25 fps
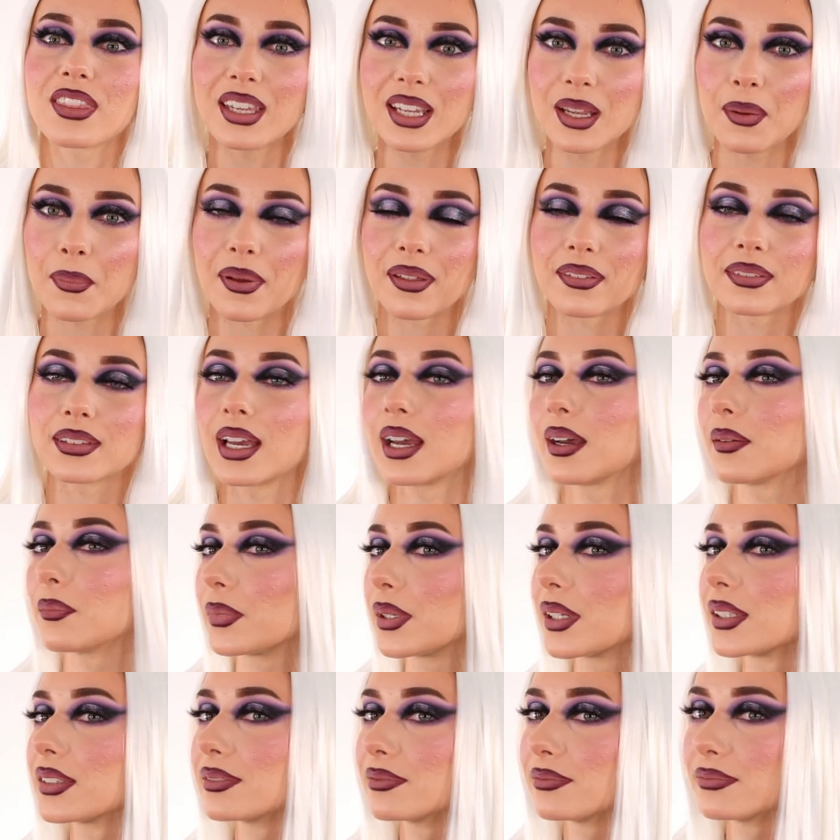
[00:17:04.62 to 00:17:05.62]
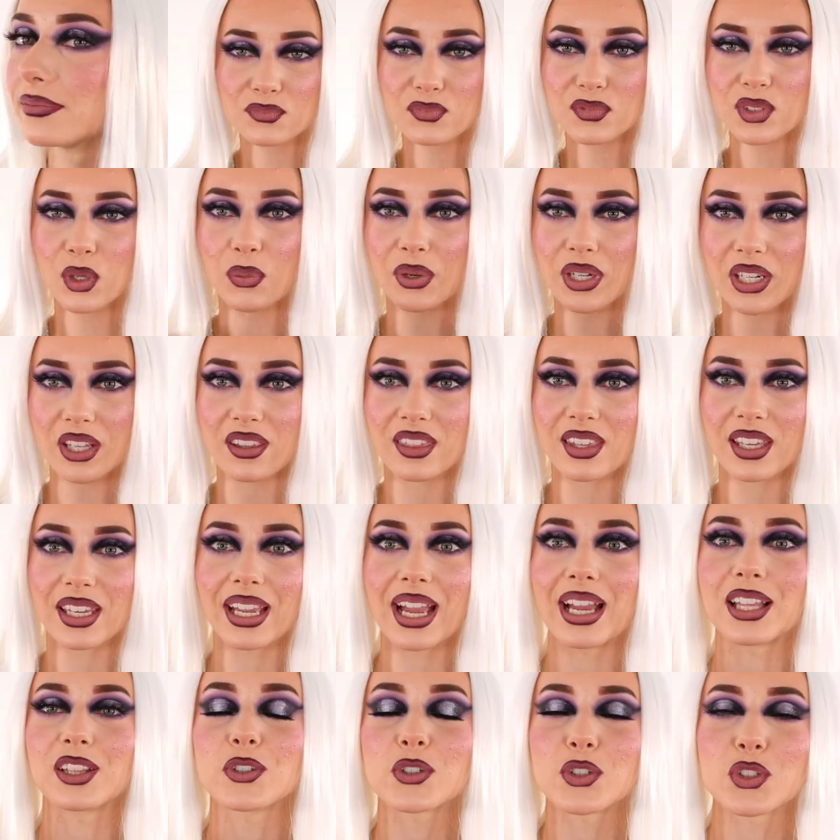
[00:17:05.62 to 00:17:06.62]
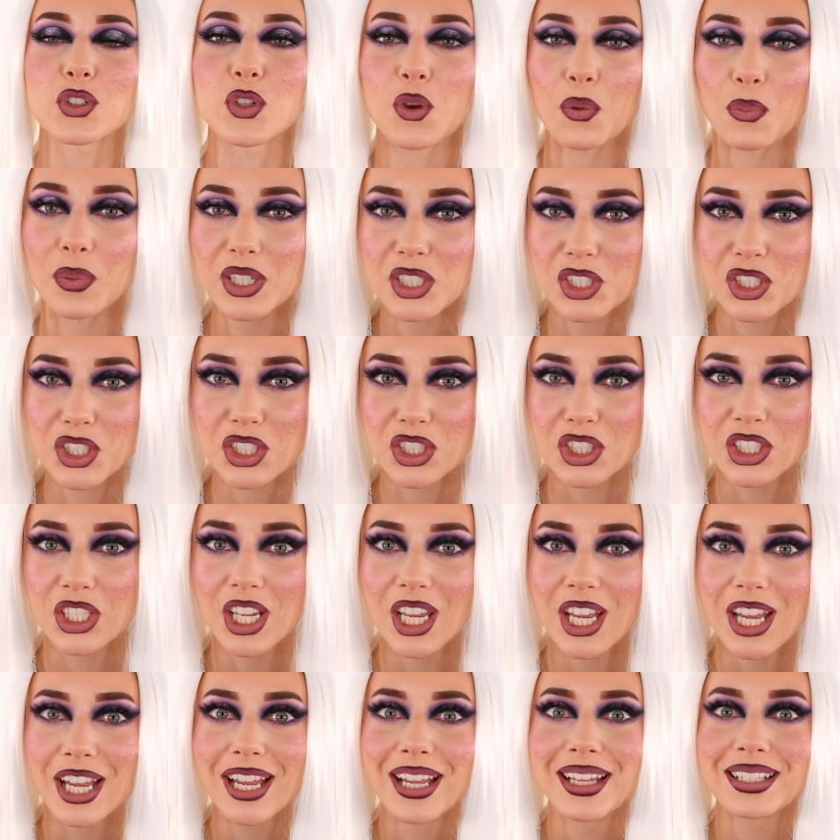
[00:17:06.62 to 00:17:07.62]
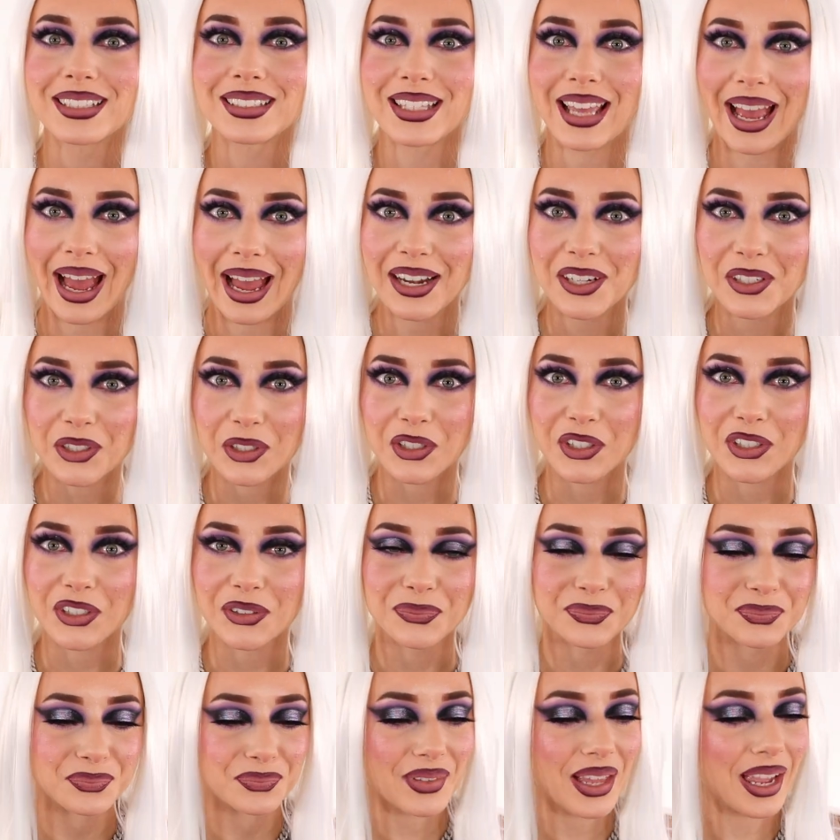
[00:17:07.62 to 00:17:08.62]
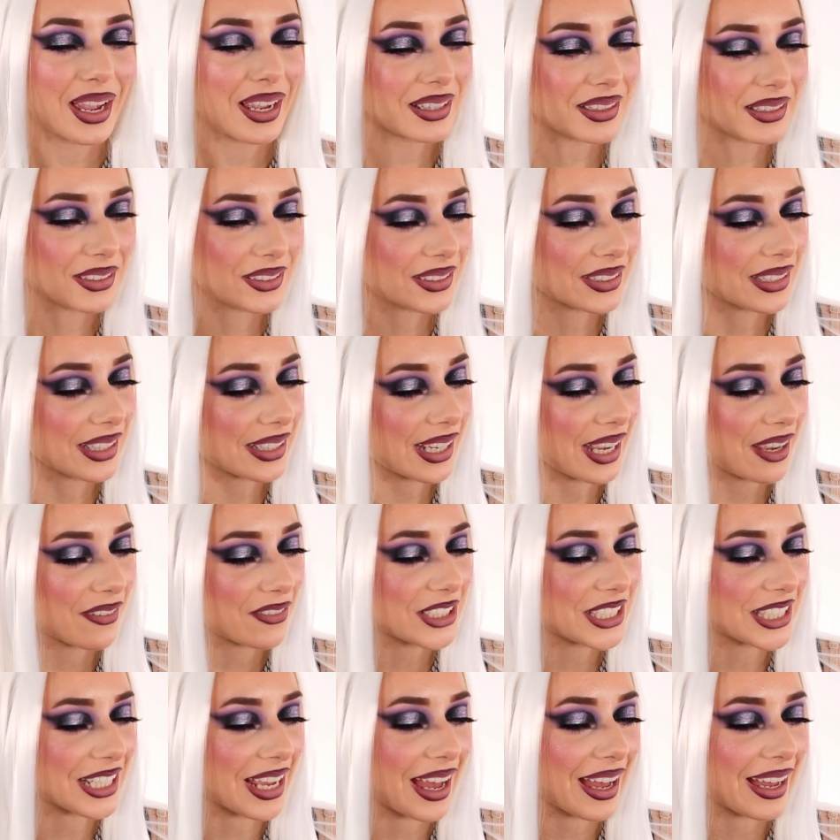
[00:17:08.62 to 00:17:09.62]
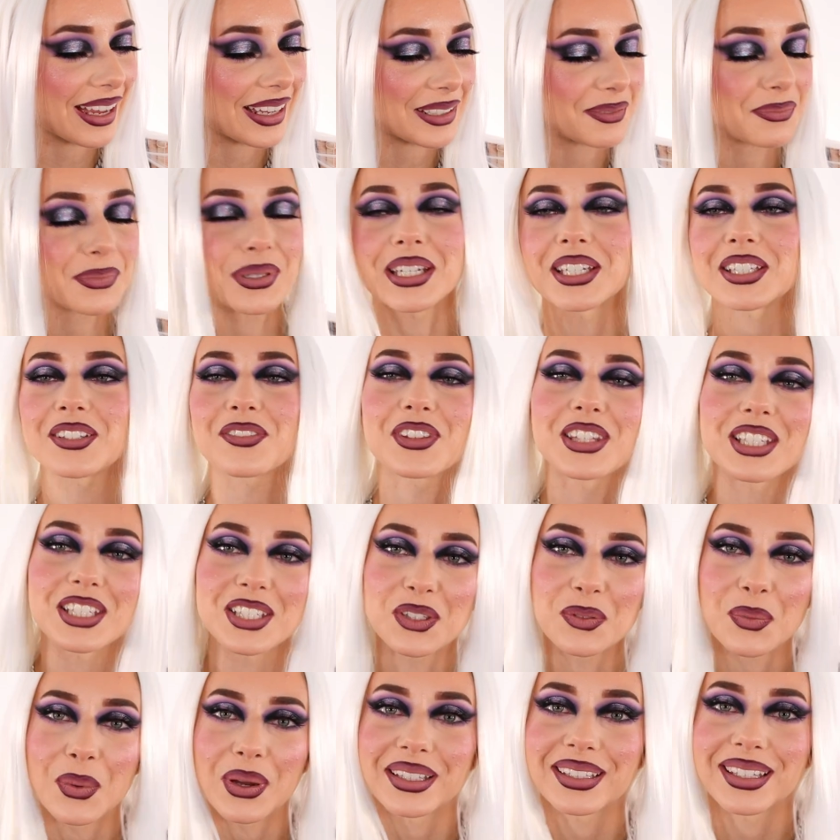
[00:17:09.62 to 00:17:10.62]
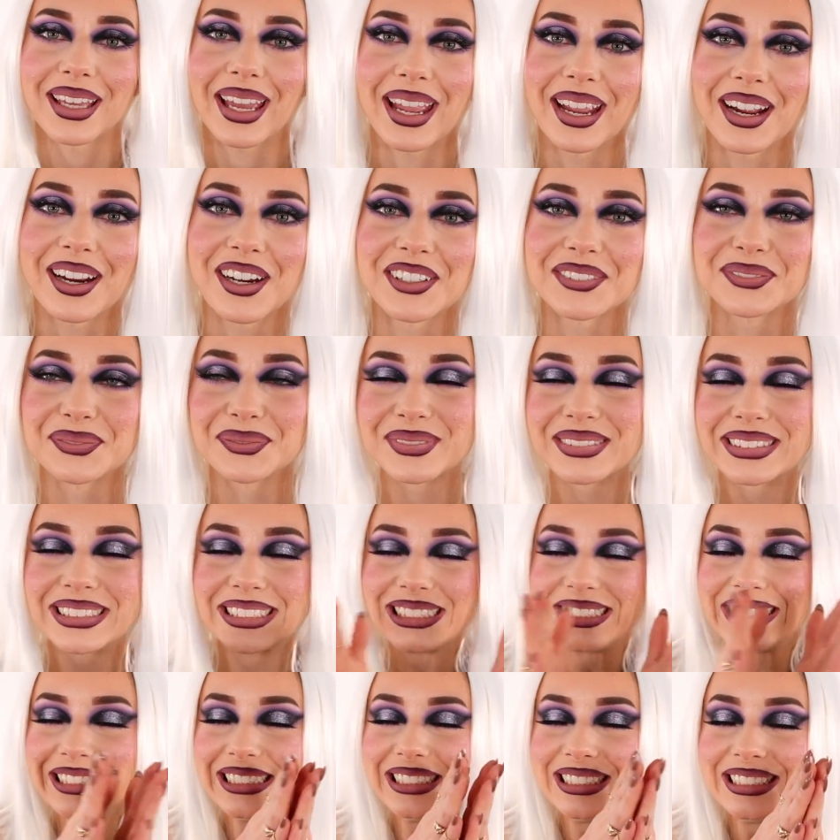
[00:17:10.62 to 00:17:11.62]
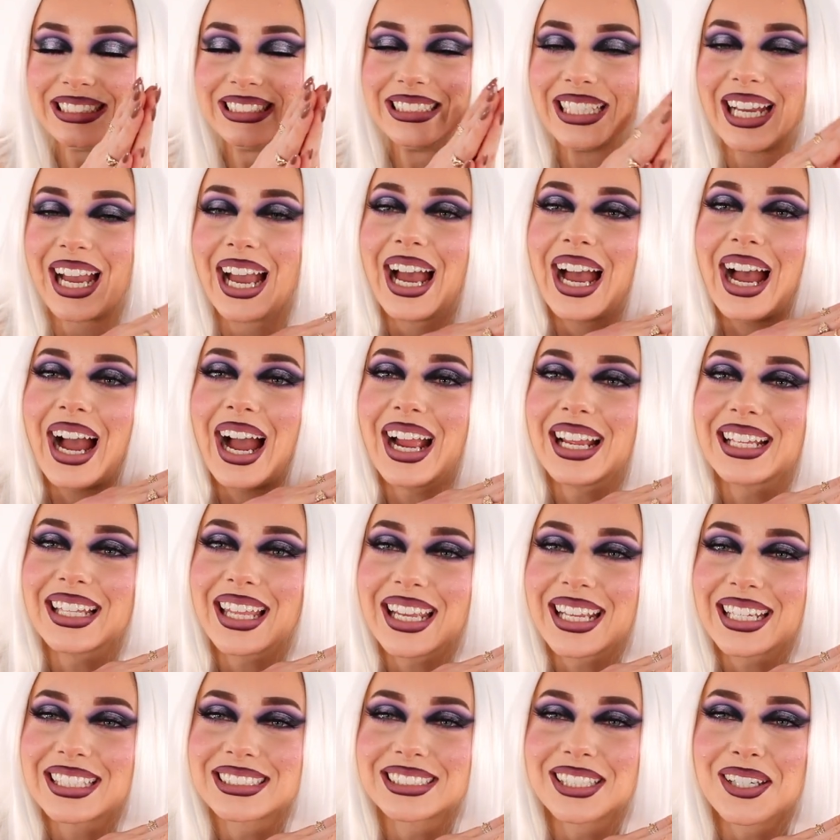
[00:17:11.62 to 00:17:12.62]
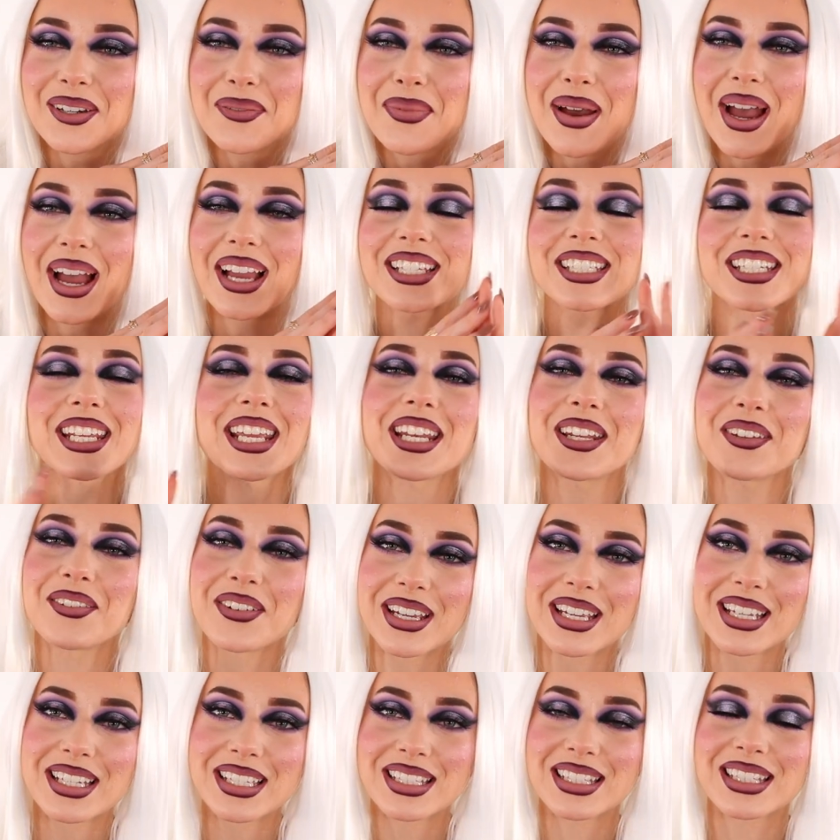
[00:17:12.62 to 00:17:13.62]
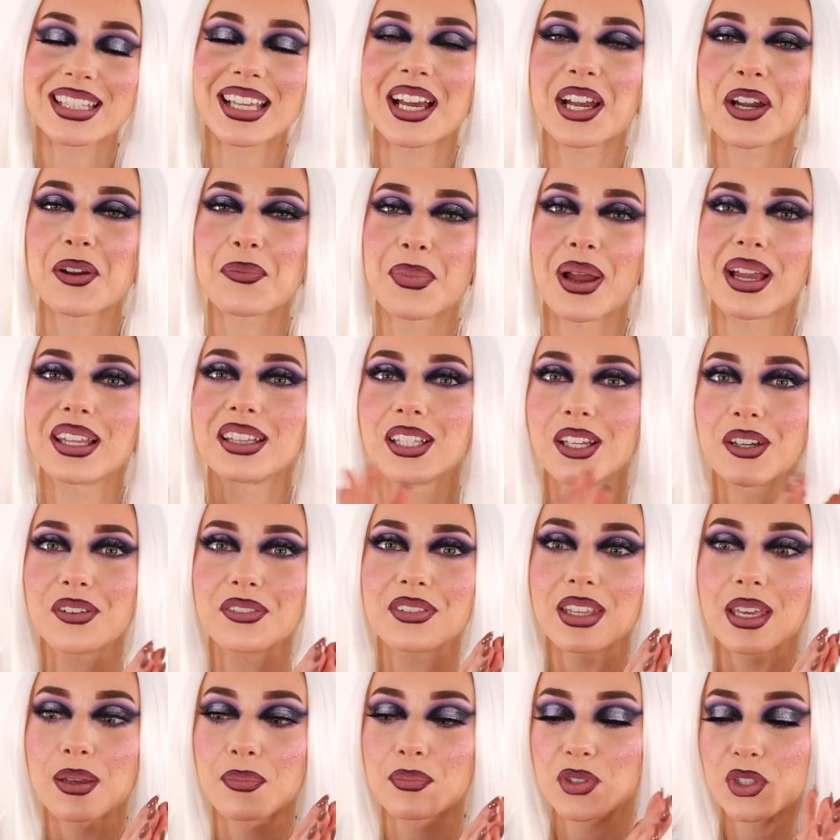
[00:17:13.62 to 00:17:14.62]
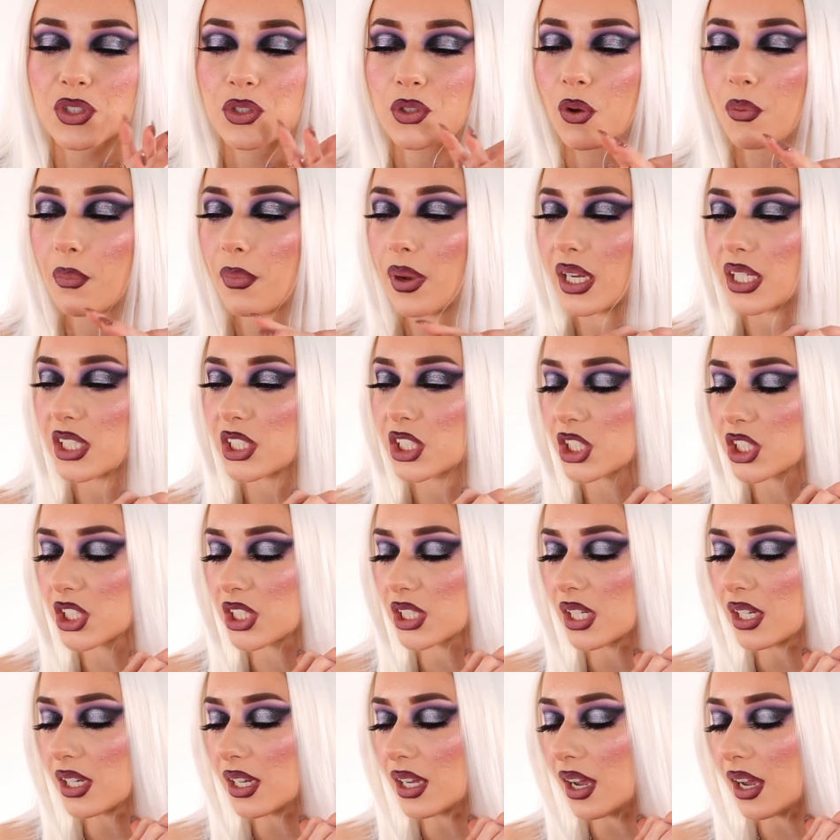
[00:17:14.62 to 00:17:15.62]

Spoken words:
think about that. But what do you think? I look so much tanner. I look like I have a tan because of these wet hair. I like it so much. Anyways, I love them so much.